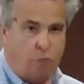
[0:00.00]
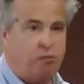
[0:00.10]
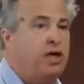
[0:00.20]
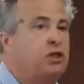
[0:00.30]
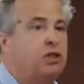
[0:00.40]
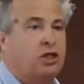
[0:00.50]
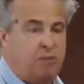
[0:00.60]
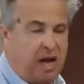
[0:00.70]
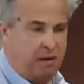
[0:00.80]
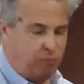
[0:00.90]
brings us
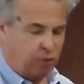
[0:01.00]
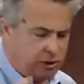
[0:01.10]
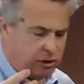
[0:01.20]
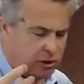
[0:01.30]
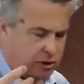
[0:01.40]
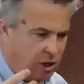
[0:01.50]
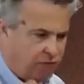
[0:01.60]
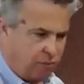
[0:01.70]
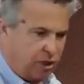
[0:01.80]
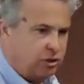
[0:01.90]
pain, brings us
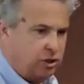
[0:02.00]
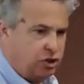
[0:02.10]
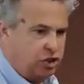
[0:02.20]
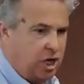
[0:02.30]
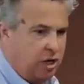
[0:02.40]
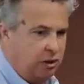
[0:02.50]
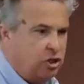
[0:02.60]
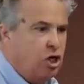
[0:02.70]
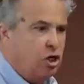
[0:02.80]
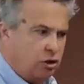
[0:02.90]
discomfort, brings us challenge,